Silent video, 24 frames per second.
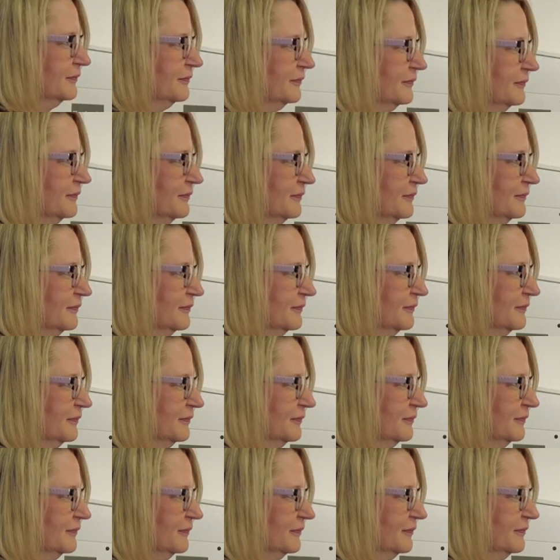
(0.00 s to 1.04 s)

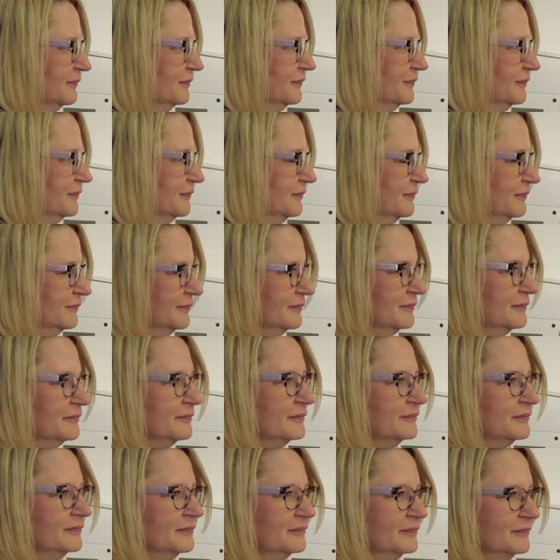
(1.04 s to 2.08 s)

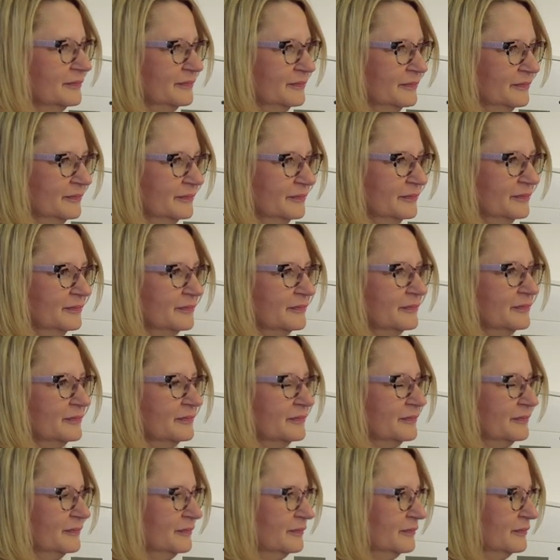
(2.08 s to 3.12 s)

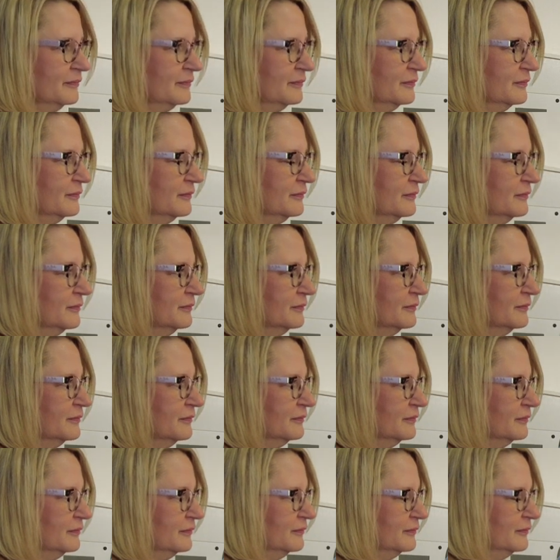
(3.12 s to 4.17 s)

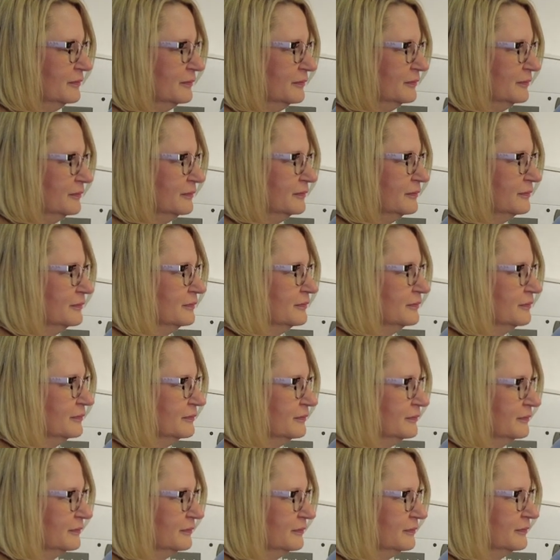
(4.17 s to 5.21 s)

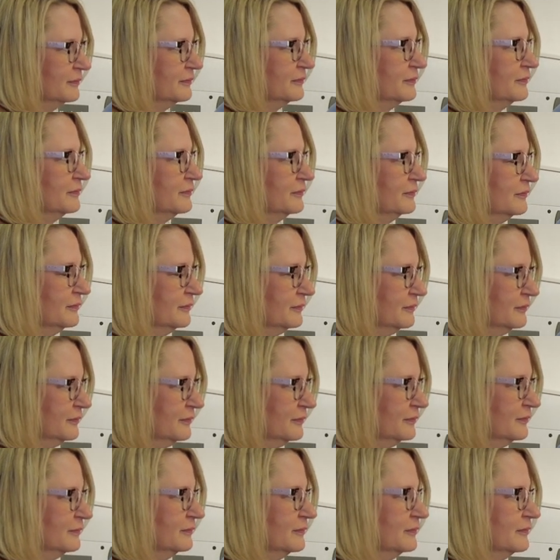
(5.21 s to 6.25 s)

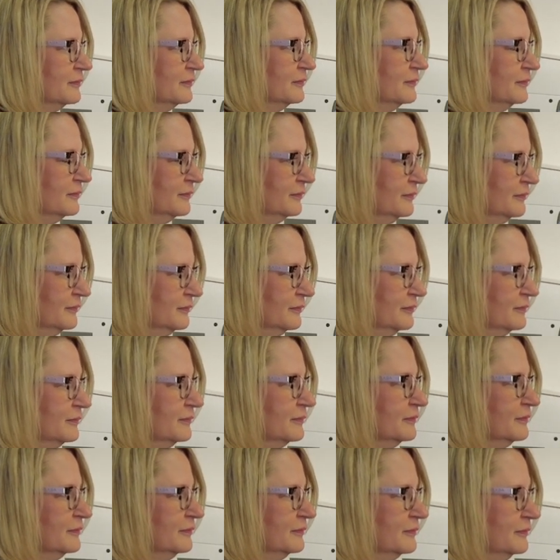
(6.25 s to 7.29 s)

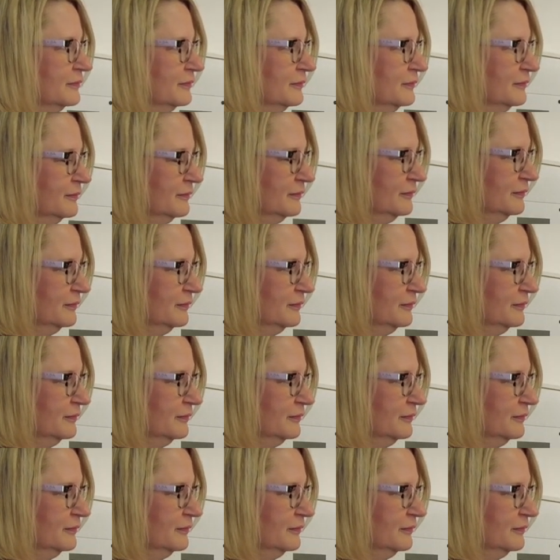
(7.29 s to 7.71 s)
No words are spoken by the person on screen.